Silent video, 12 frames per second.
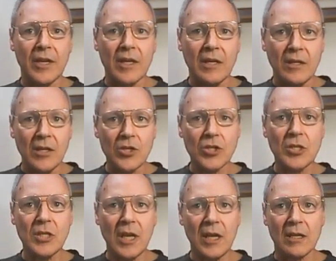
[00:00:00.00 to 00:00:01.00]
The
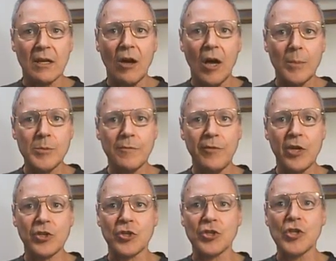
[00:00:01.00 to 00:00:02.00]
condition data
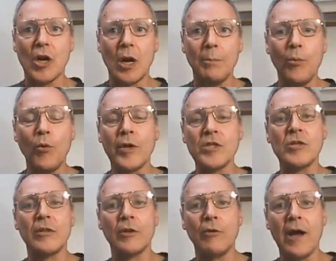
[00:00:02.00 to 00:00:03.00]
observations are
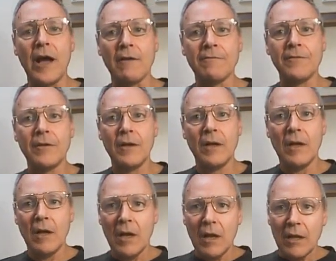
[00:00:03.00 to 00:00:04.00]
points on the graph.
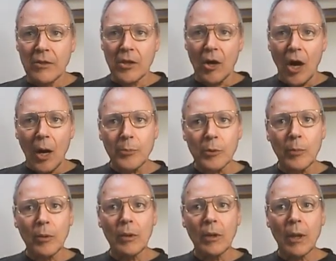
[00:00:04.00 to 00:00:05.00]
The
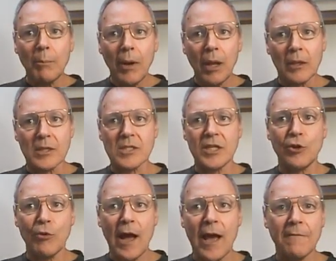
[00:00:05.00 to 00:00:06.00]
optimal
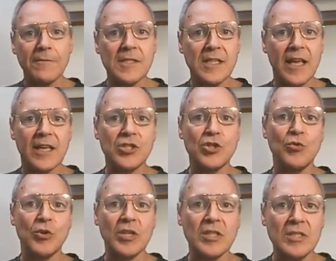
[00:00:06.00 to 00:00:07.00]
policy graph
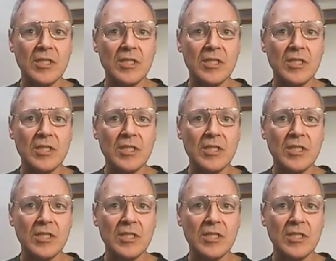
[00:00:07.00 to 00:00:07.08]
says to